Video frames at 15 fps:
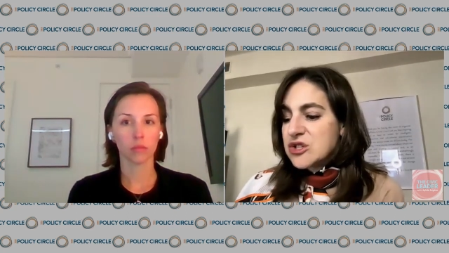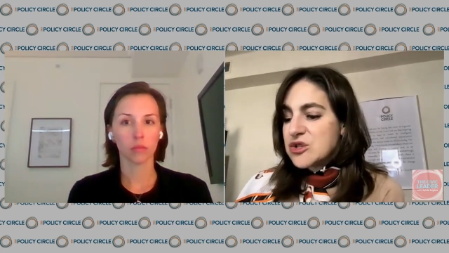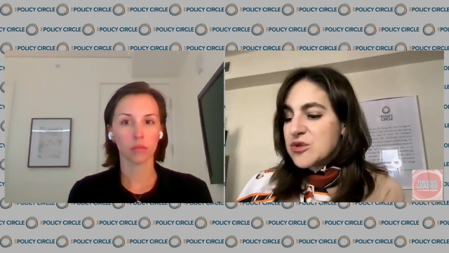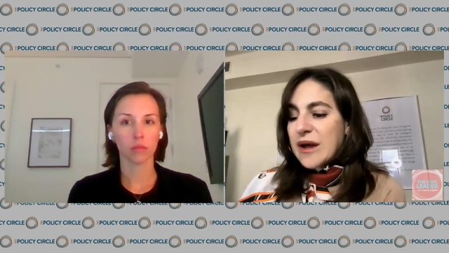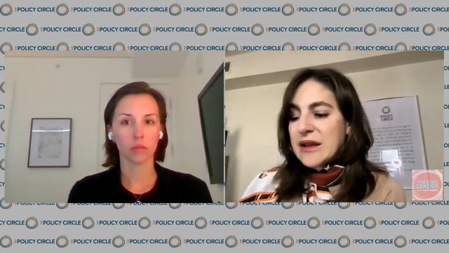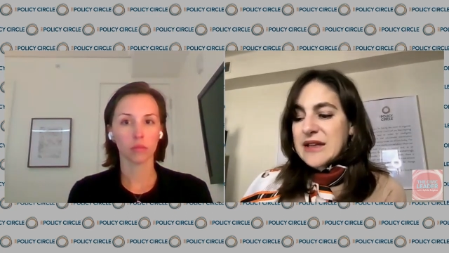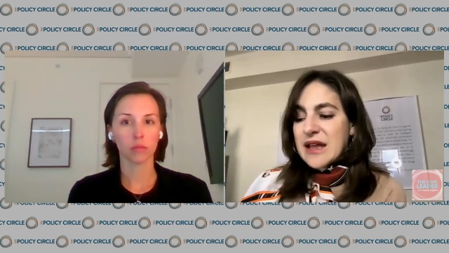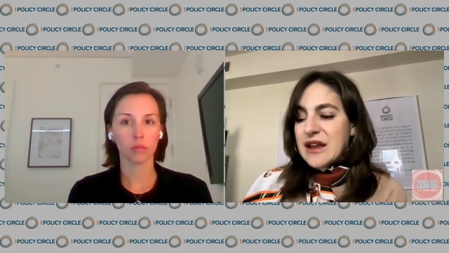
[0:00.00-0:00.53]

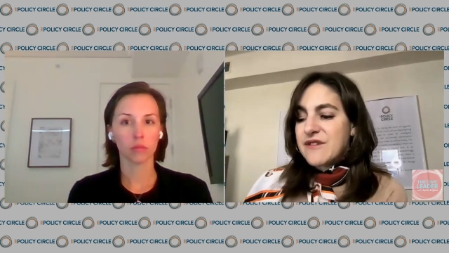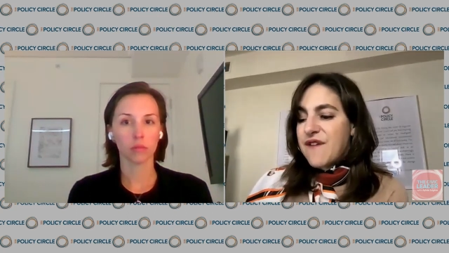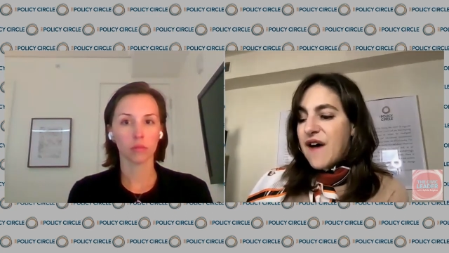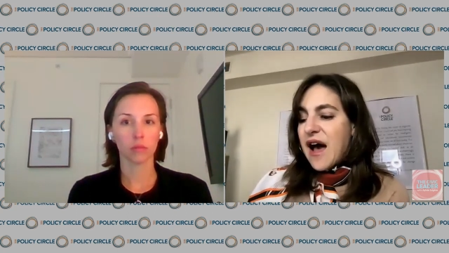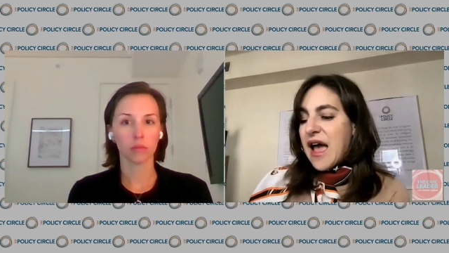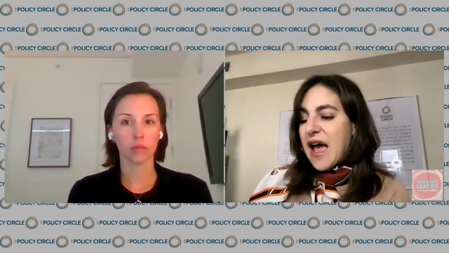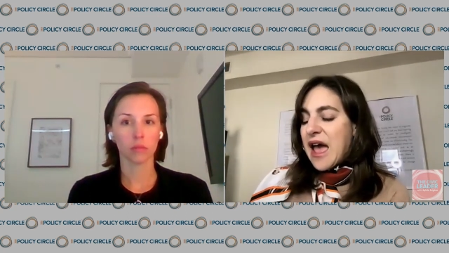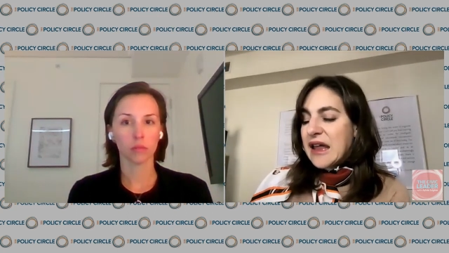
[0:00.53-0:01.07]
Speaker 1: to
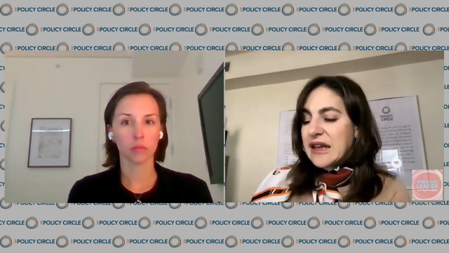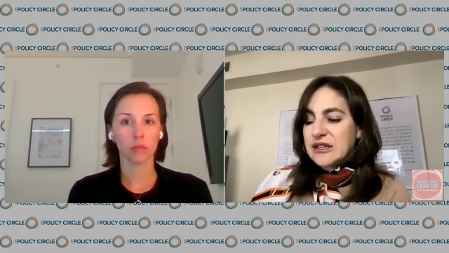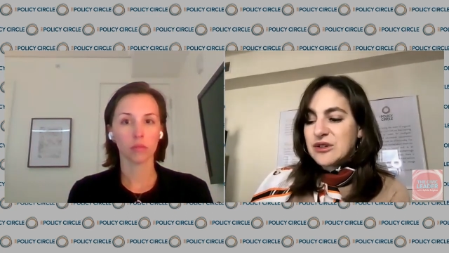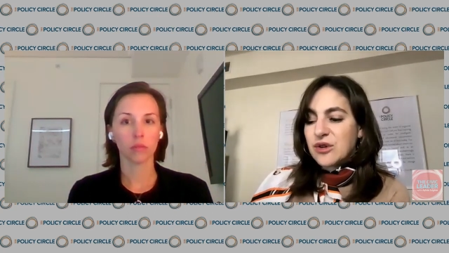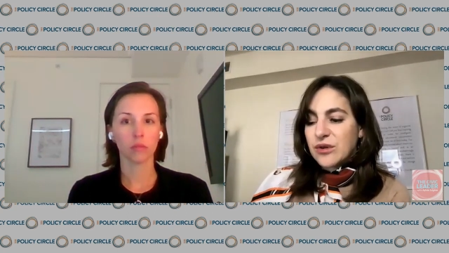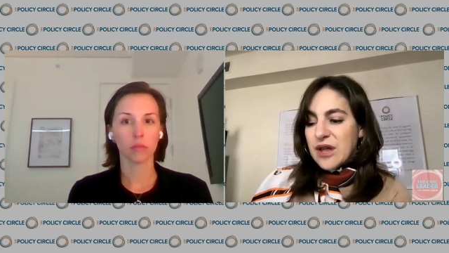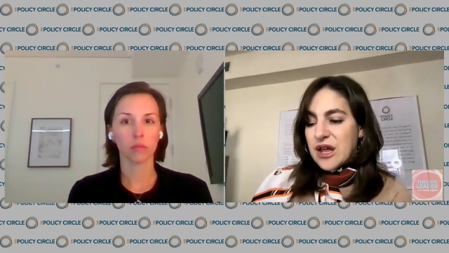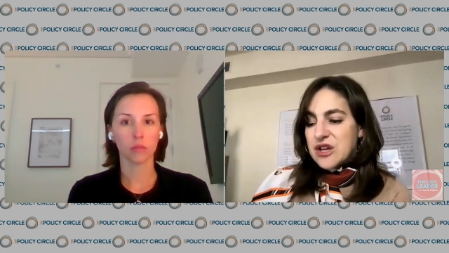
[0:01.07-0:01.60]
identify any
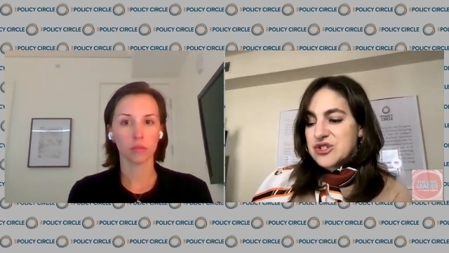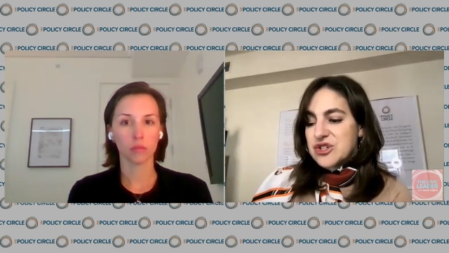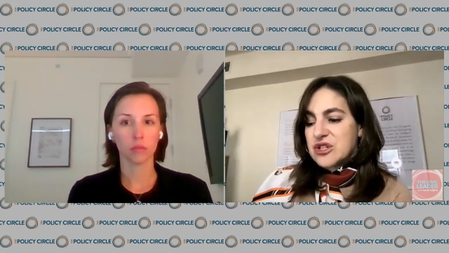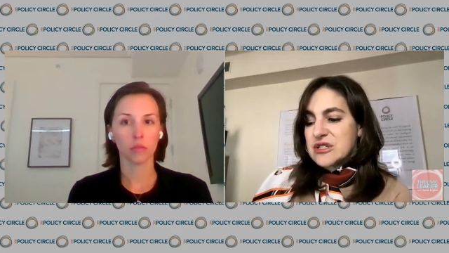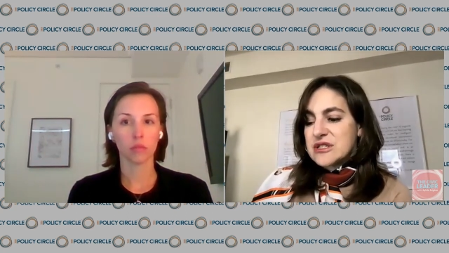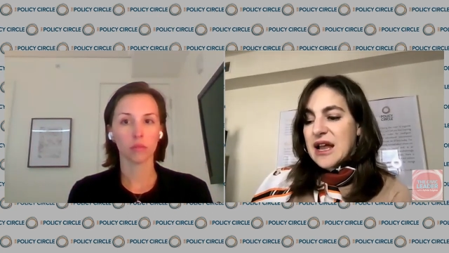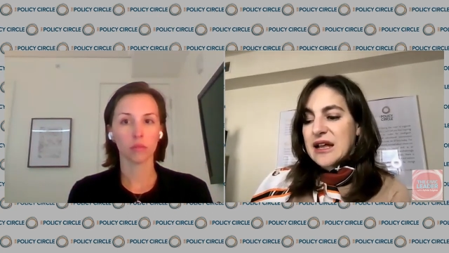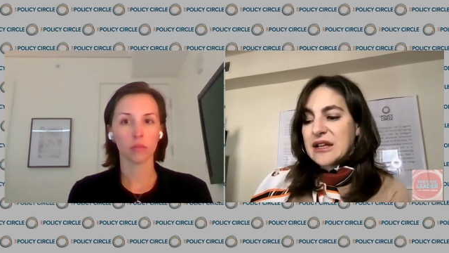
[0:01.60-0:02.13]

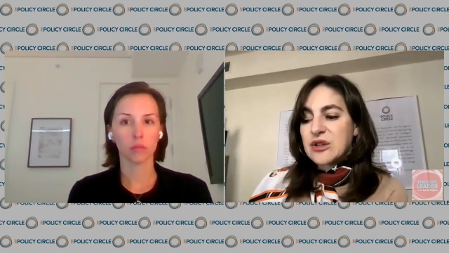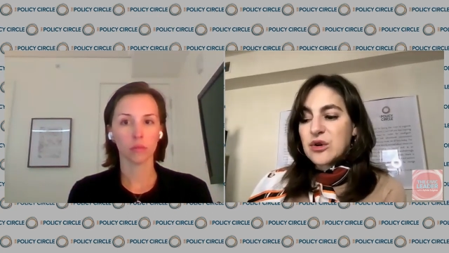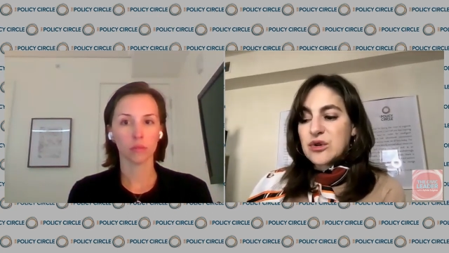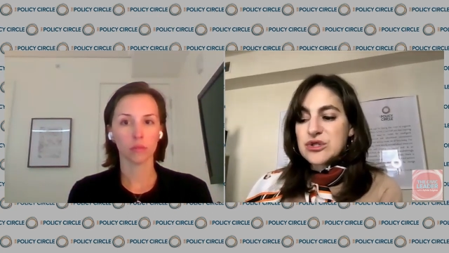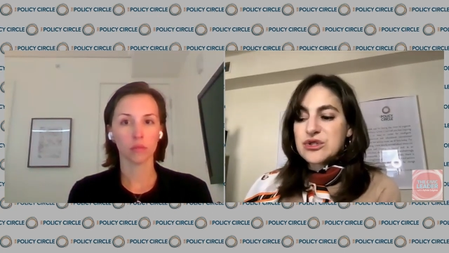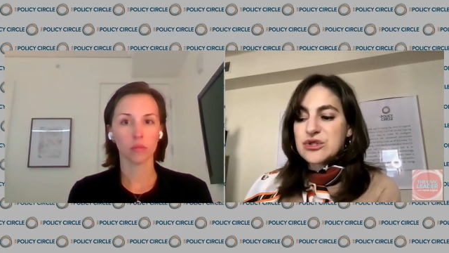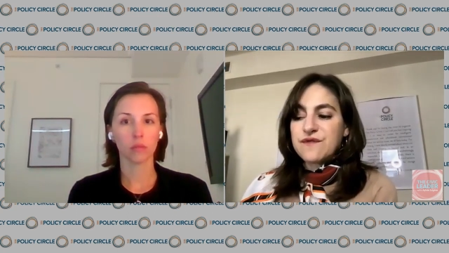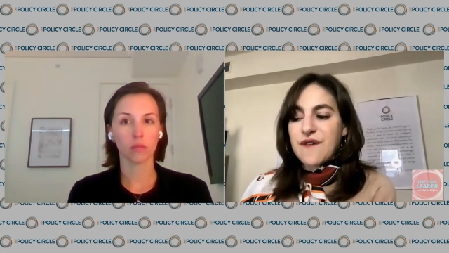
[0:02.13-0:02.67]
donations like
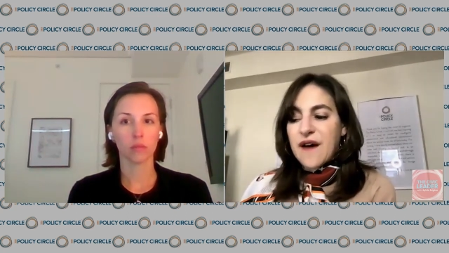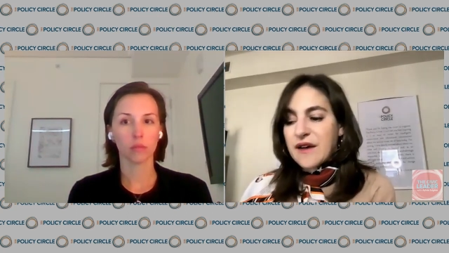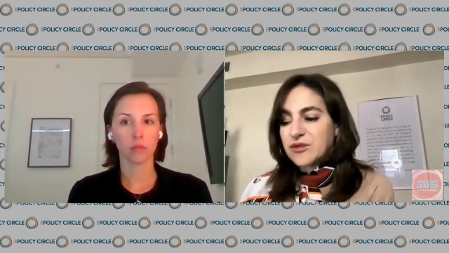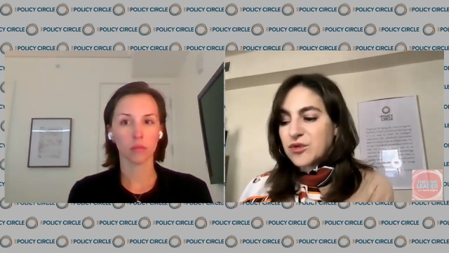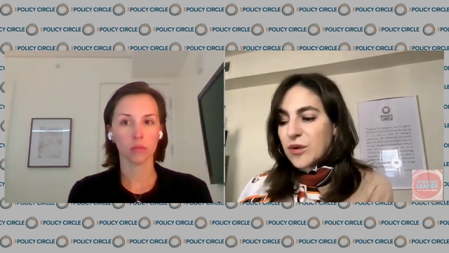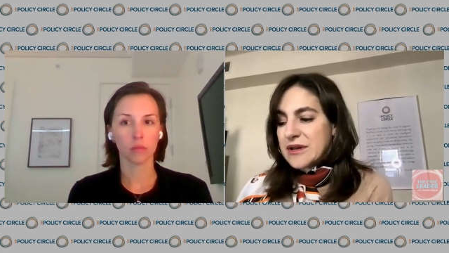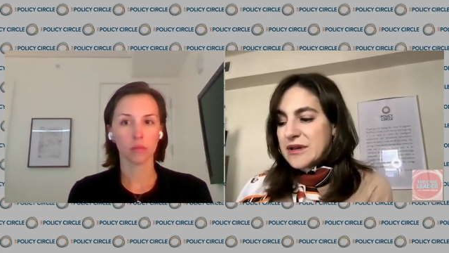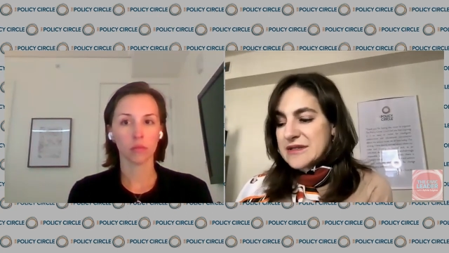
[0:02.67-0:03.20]
those to
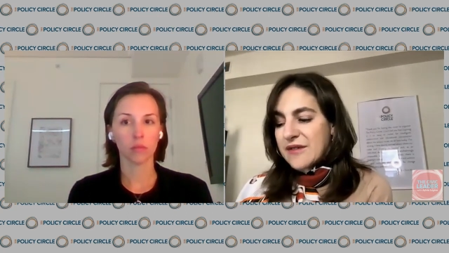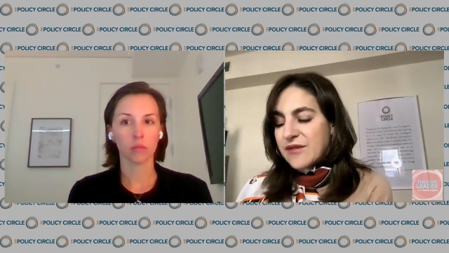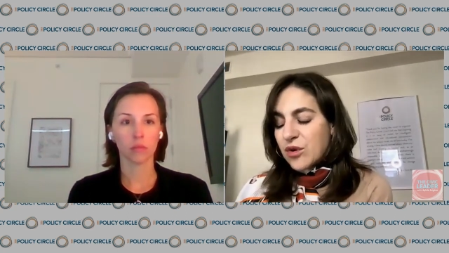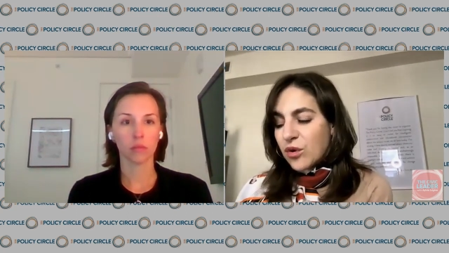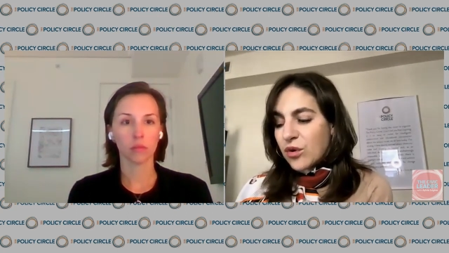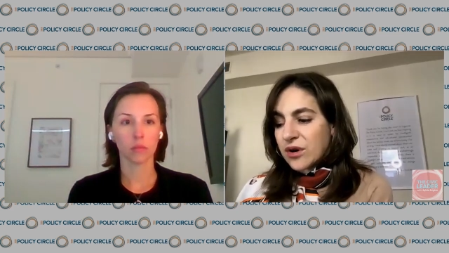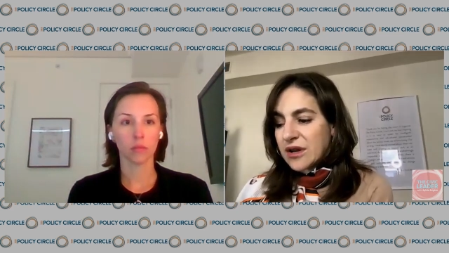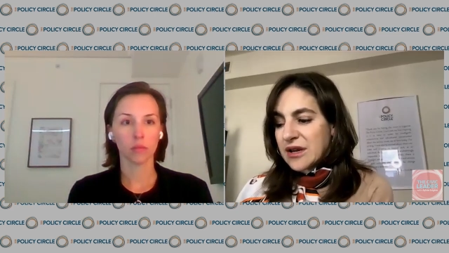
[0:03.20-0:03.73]

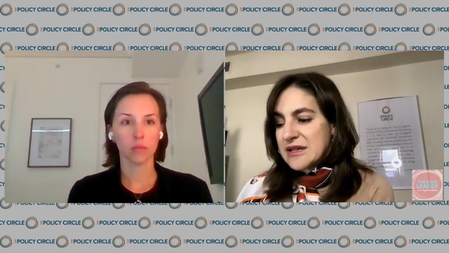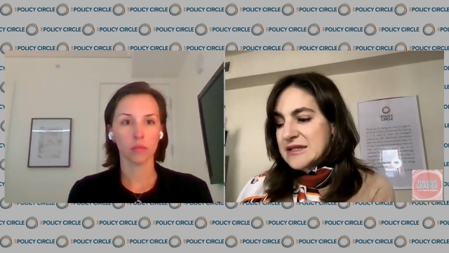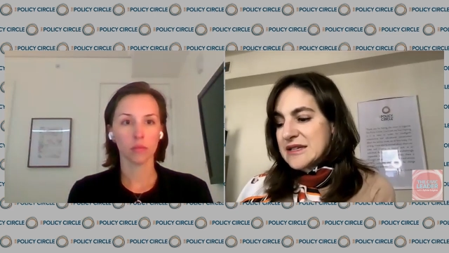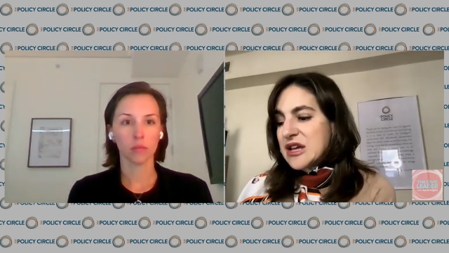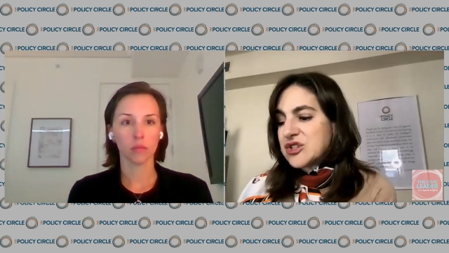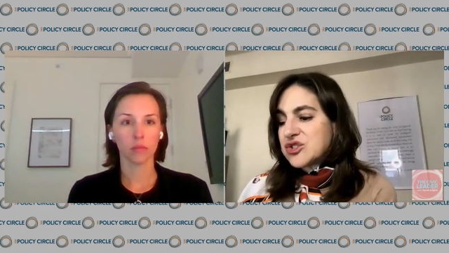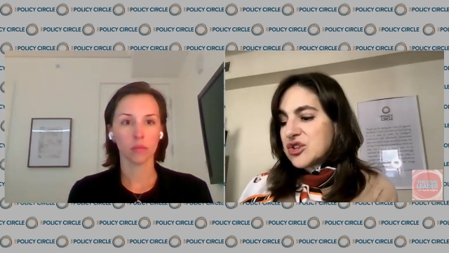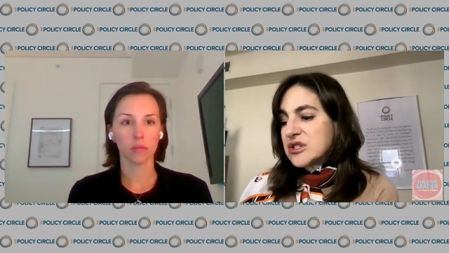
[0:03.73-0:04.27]
527
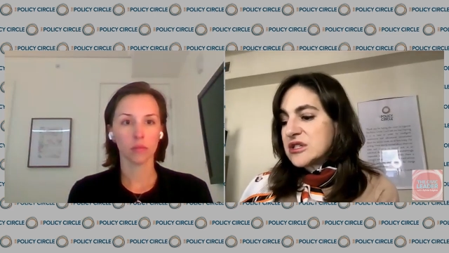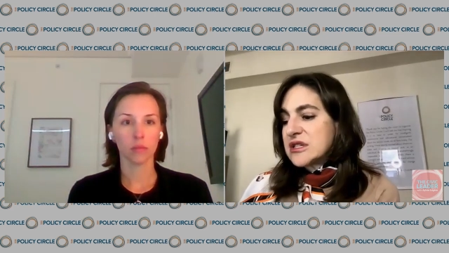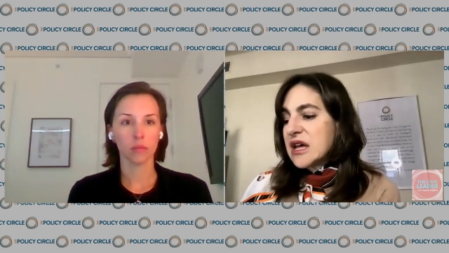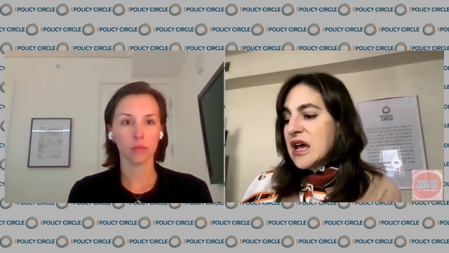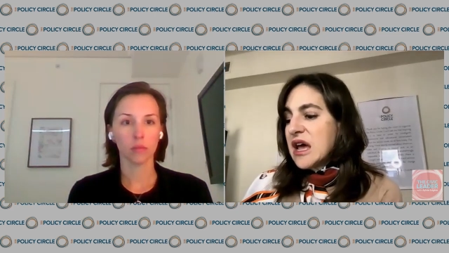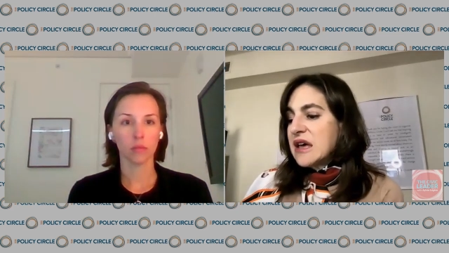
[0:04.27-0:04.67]
organizations